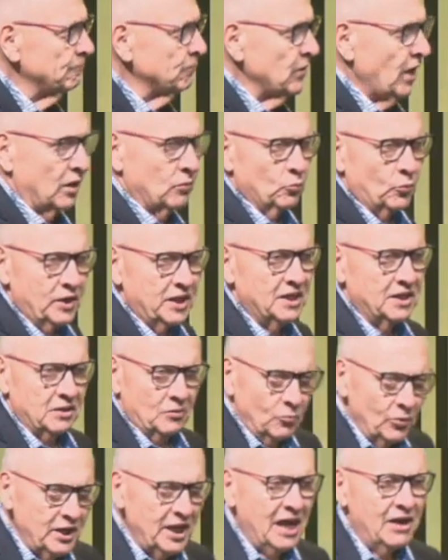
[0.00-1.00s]
and
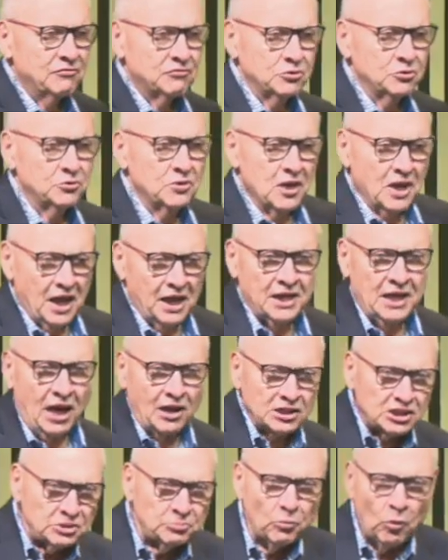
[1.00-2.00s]
we have to, in our
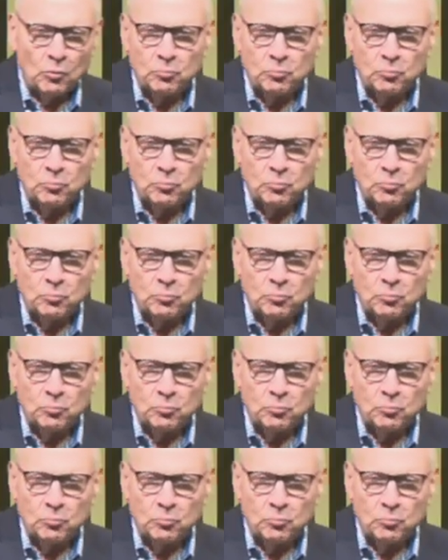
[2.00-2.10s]
small